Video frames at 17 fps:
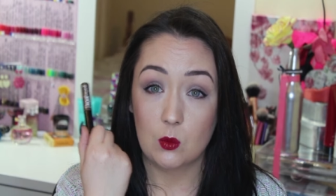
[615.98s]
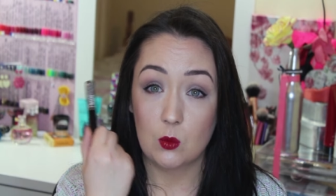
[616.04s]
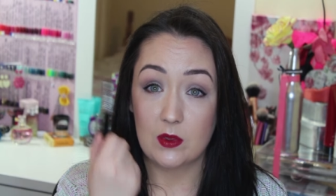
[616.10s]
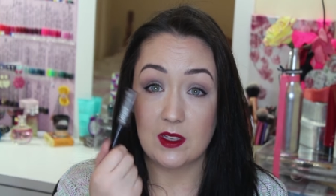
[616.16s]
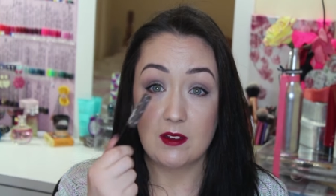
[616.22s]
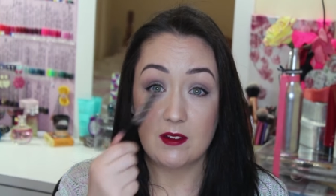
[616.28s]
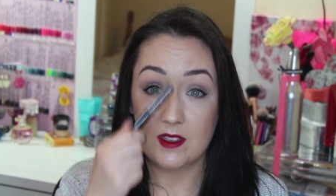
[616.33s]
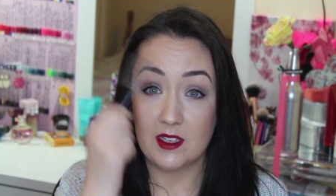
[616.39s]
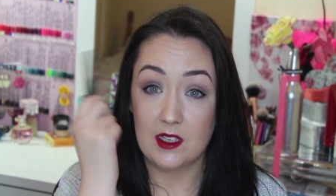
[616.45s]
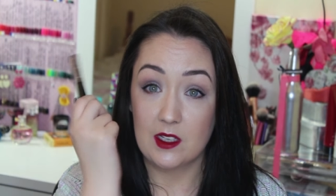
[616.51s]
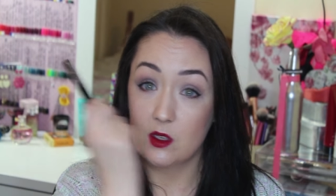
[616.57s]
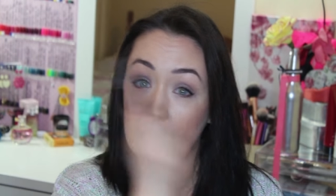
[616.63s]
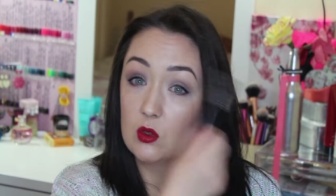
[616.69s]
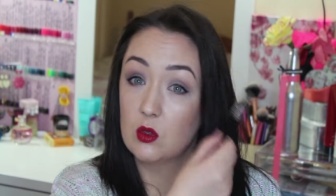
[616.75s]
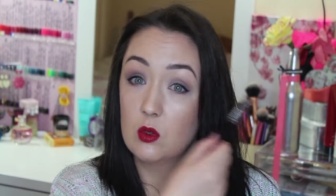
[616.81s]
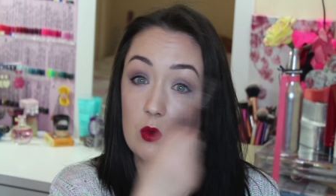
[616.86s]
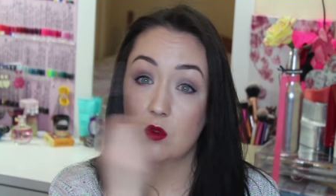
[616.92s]
without getting
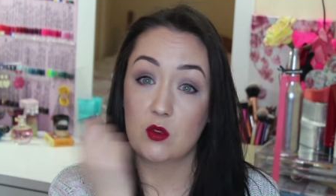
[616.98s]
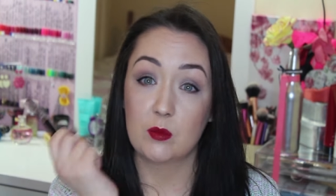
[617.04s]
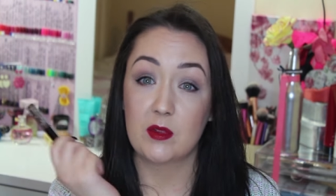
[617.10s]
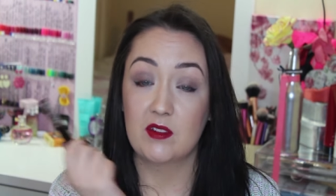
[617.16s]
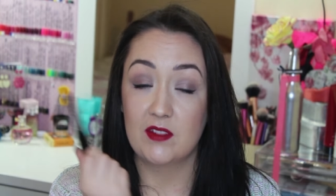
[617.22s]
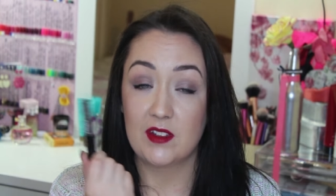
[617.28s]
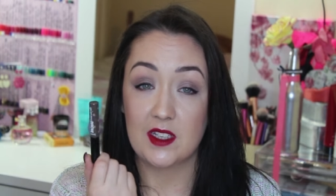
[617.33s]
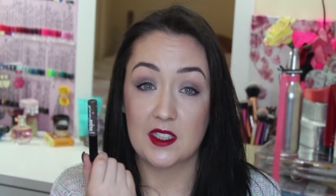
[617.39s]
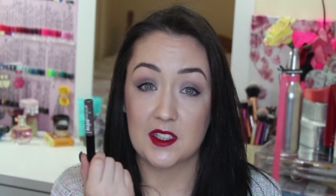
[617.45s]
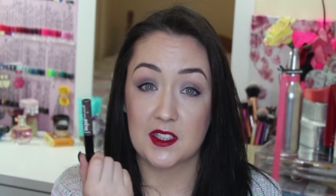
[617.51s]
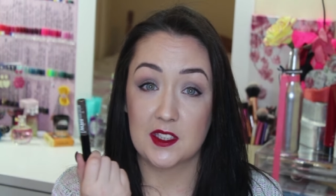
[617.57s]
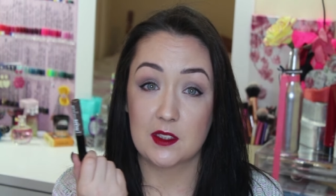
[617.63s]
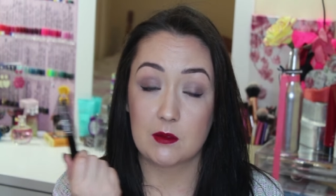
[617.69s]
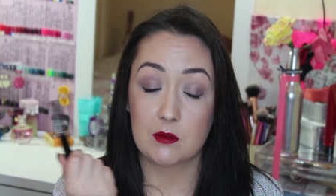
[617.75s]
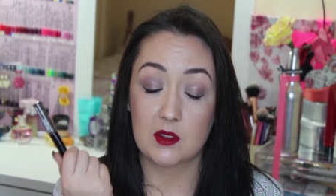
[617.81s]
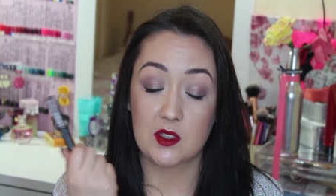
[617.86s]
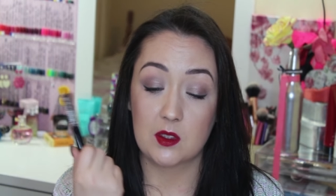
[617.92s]
it all over my
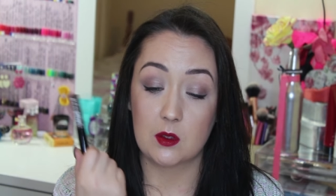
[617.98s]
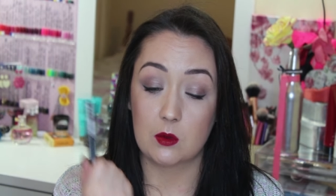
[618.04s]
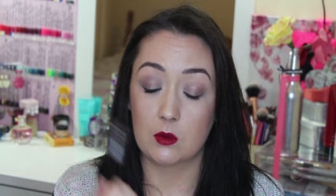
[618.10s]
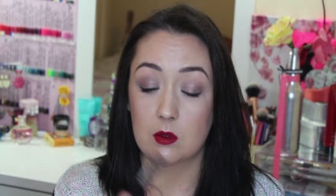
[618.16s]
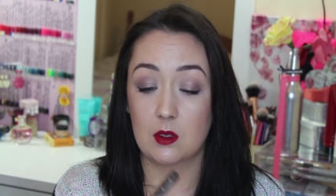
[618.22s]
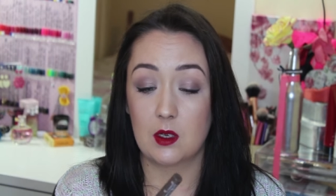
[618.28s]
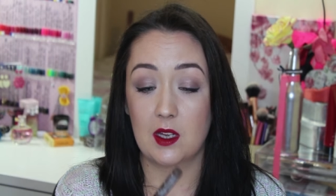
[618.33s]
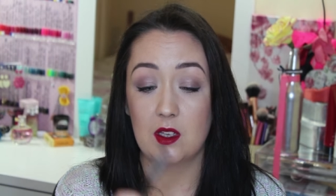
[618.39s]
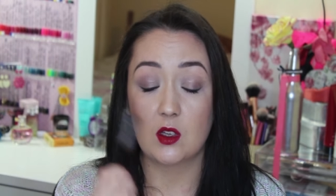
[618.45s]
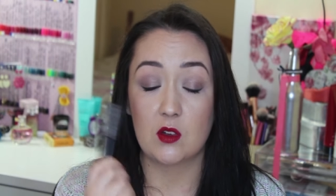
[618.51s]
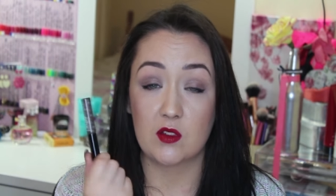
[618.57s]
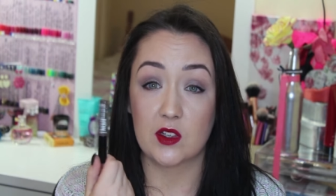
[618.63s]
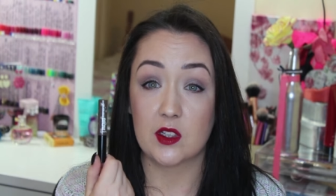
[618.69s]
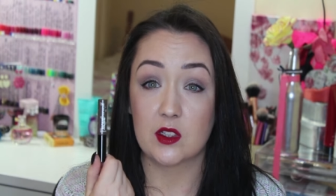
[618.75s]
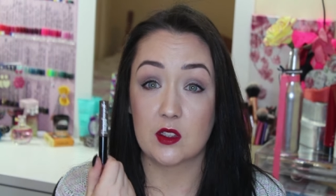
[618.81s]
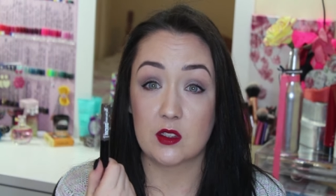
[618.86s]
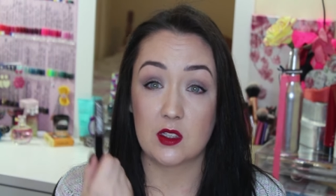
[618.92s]
face, so I love
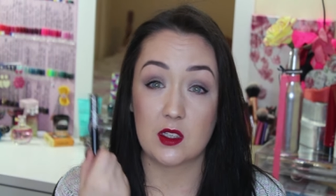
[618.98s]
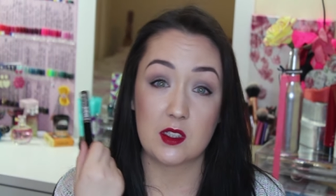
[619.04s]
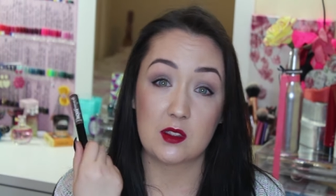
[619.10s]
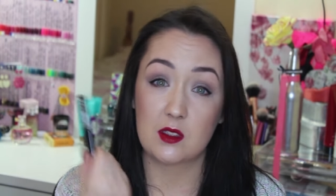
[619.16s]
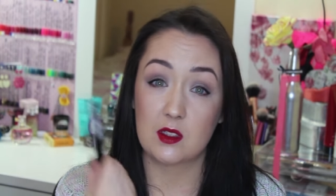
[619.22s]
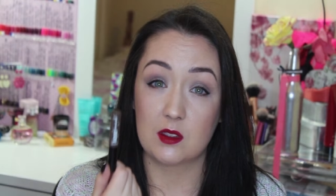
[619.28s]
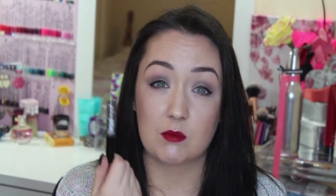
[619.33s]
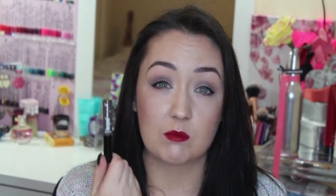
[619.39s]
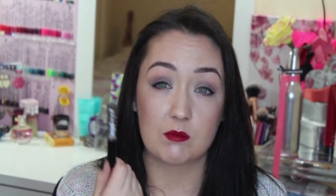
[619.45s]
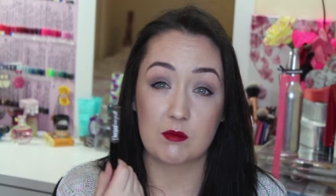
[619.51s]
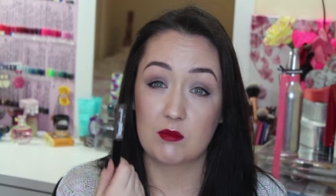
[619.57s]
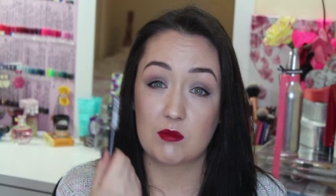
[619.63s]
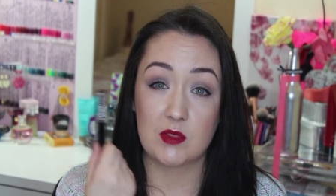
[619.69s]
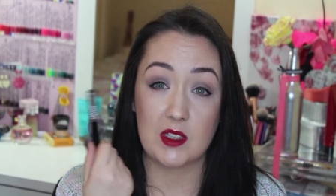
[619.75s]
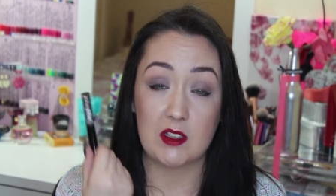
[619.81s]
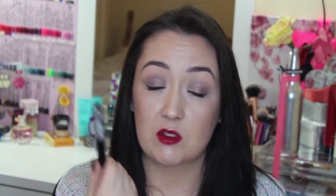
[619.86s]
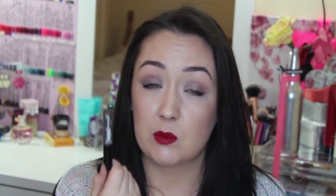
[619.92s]
it. It, it
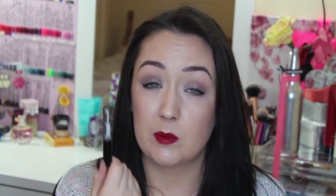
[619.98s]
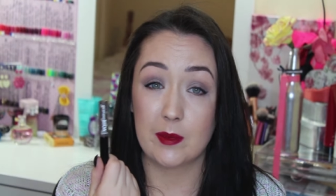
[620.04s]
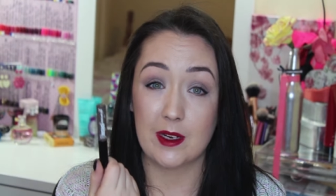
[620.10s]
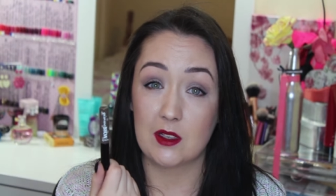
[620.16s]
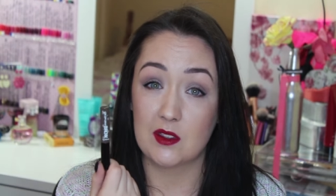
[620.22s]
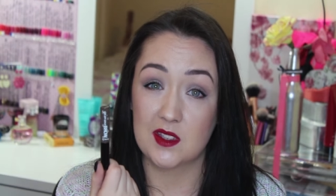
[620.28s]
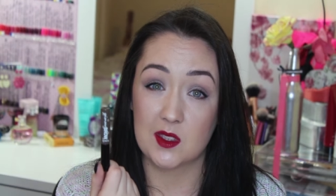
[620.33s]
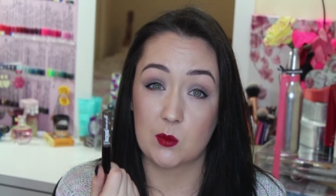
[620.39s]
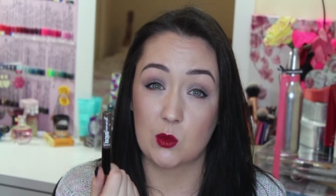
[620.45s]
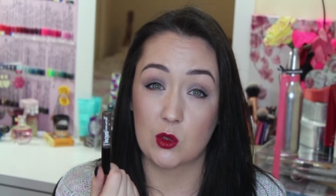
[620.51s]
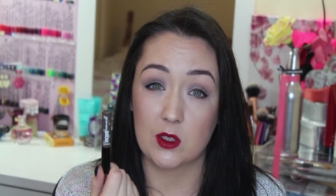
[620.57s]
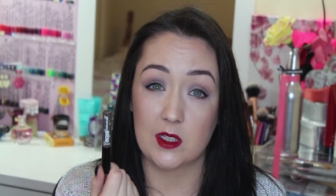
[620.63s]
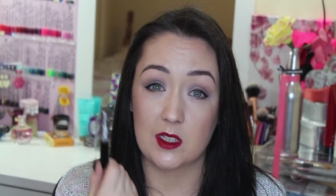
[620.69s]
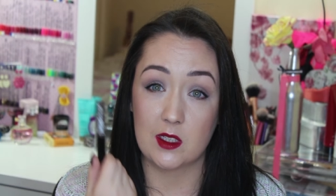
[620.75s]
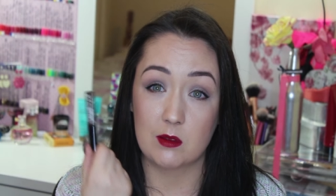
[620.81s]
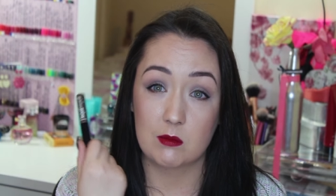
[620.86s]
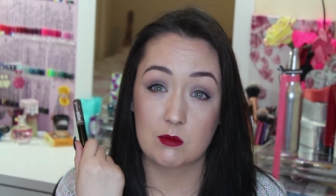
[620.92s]
gives me brows in the
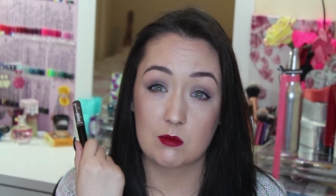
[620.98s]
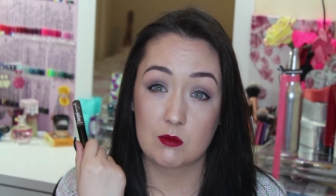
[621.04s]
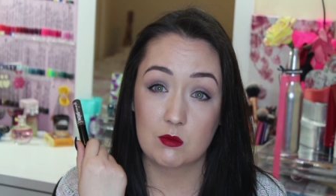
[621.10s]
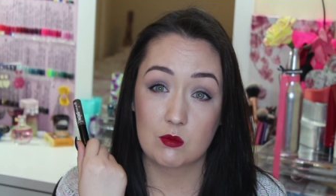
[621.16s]
morning.